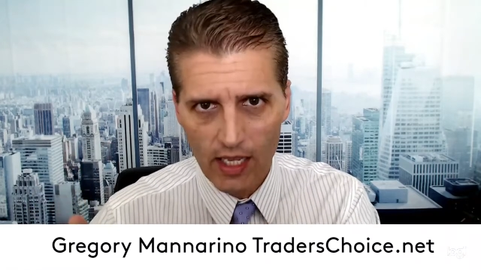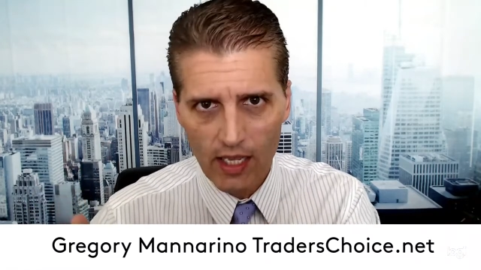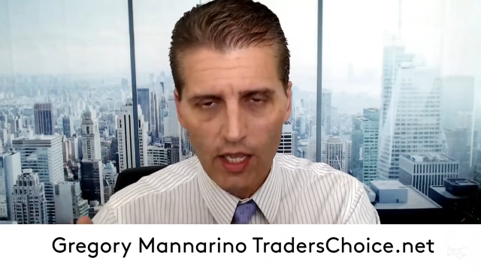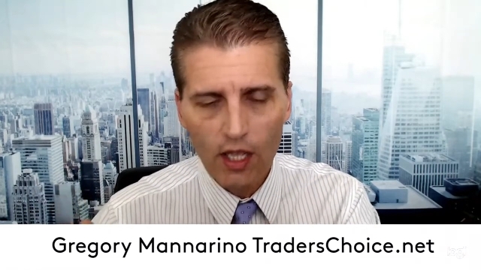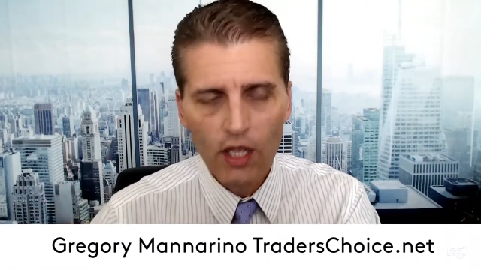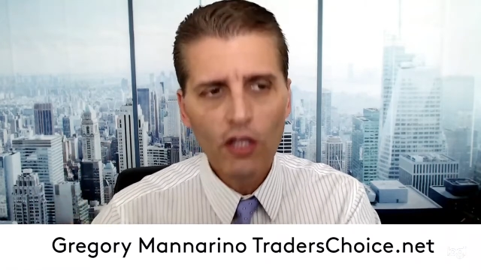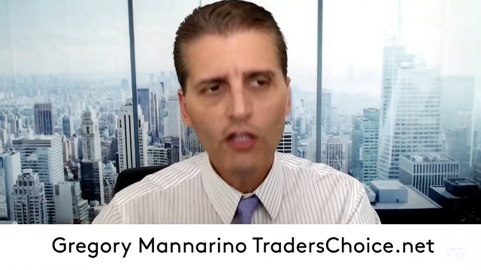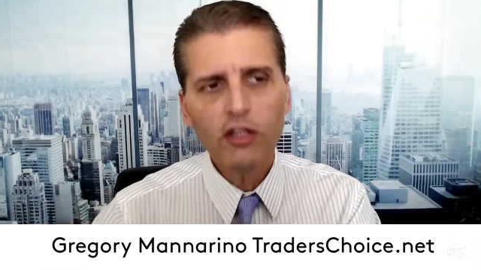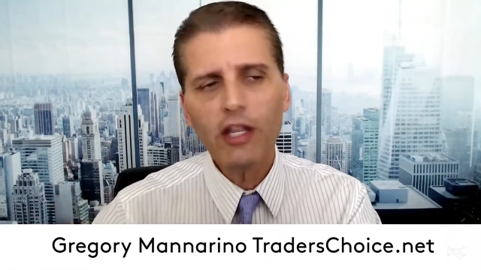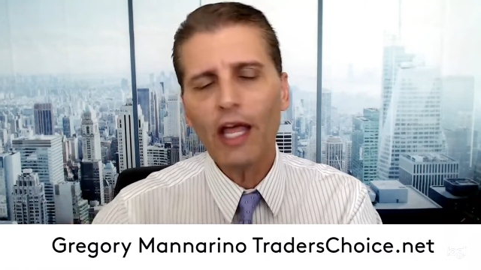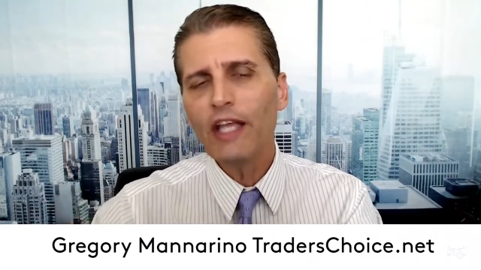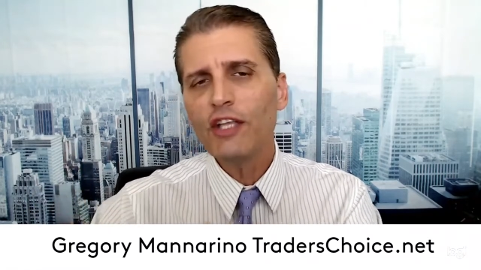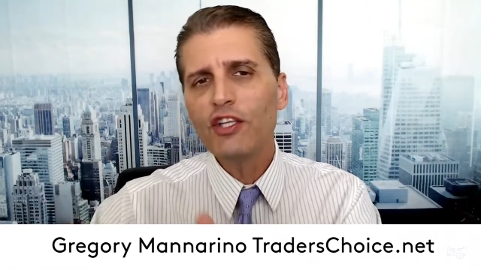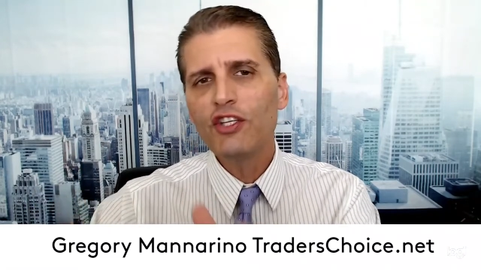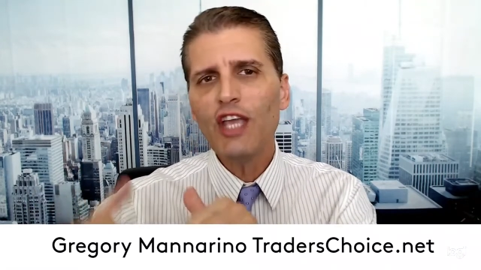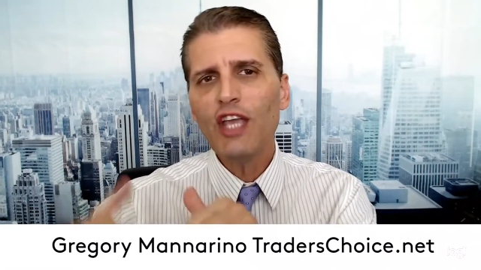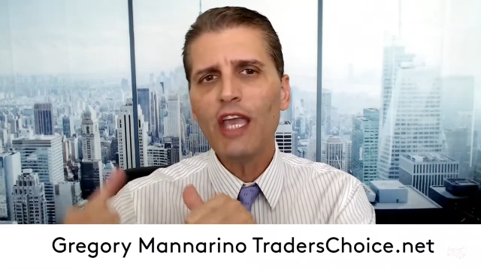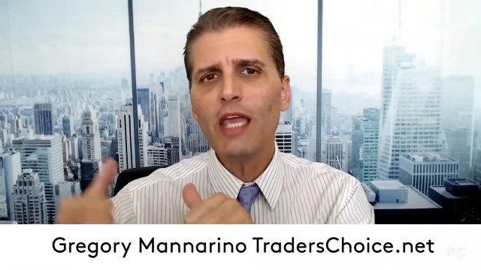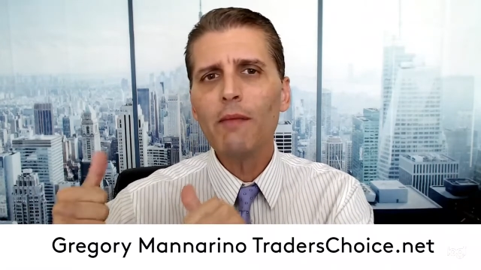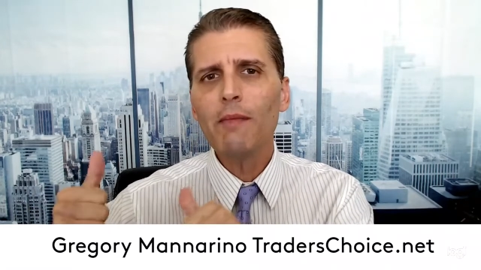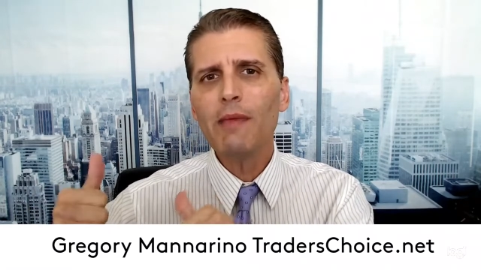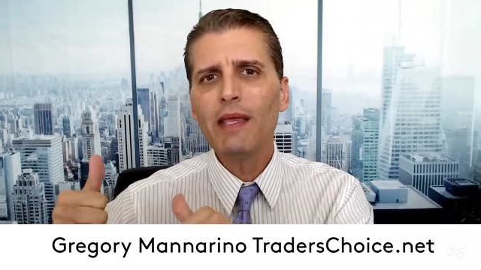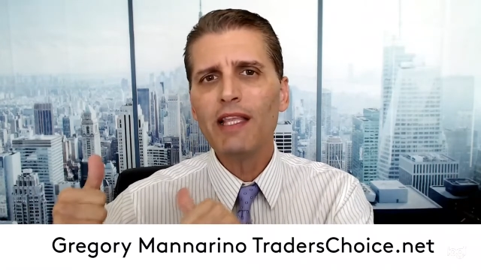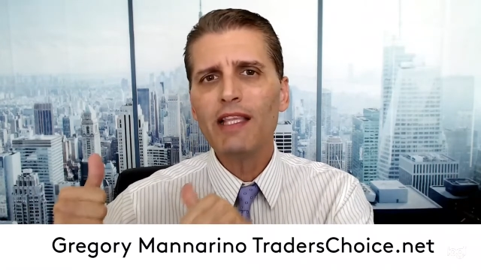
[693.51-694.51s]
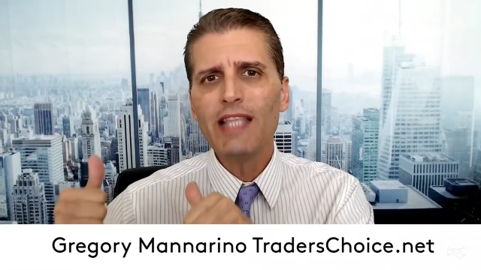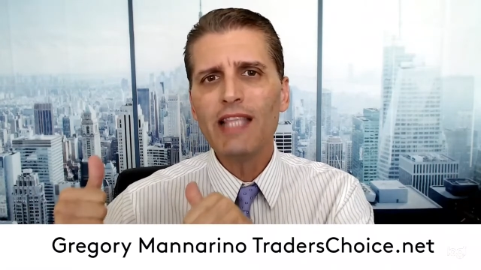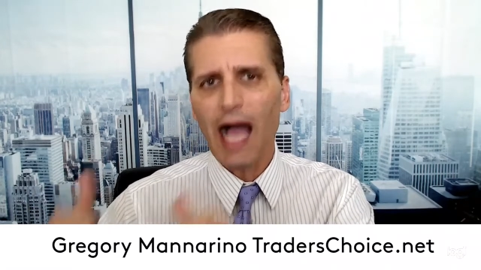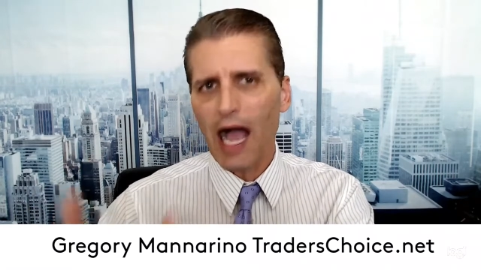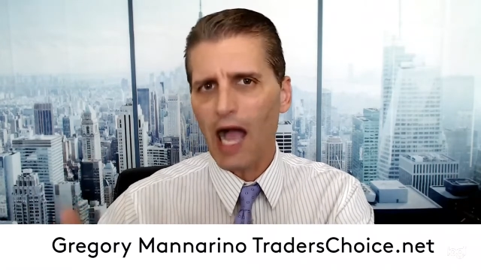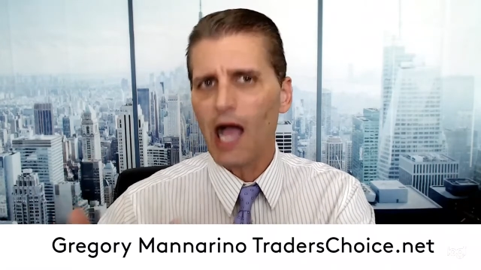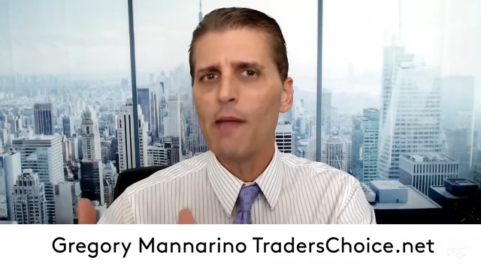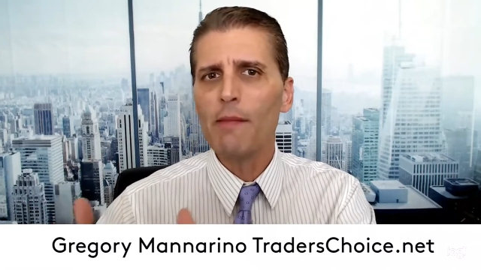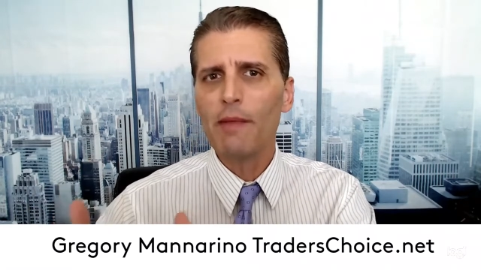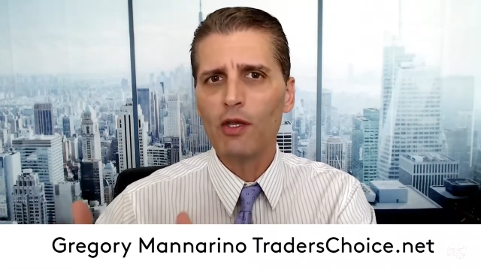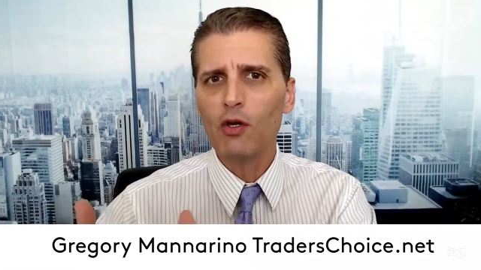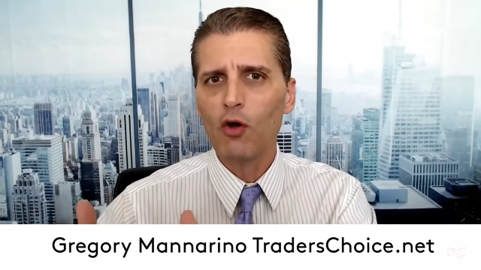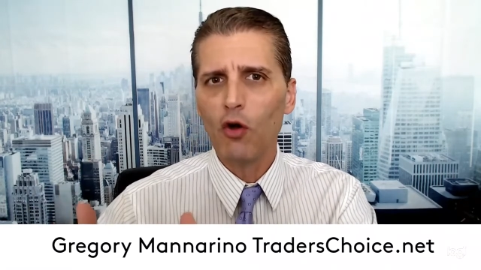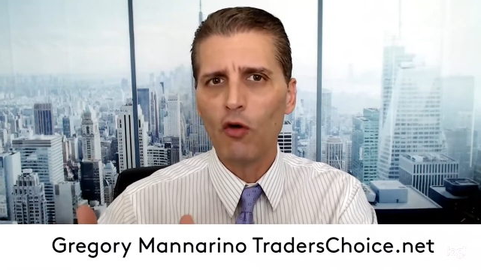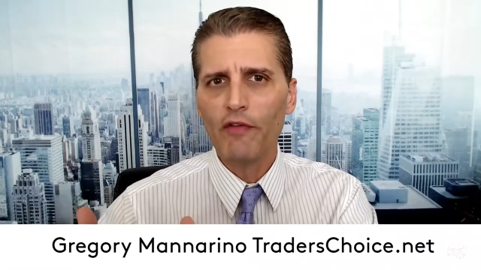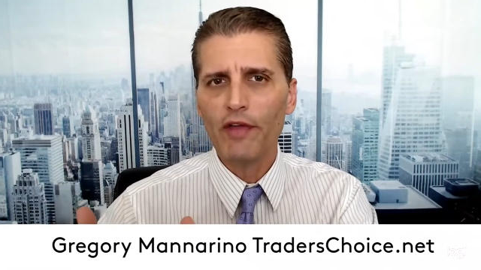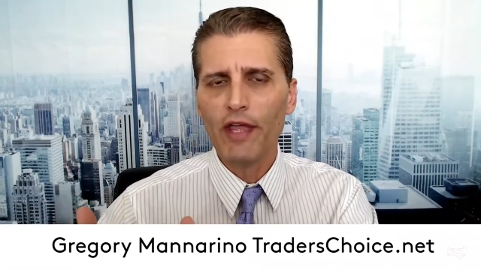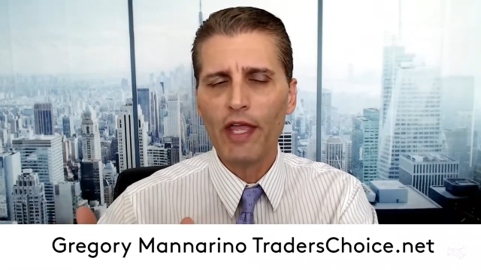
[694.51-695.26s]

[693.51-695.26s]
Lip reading: like Jamie Dimon over here,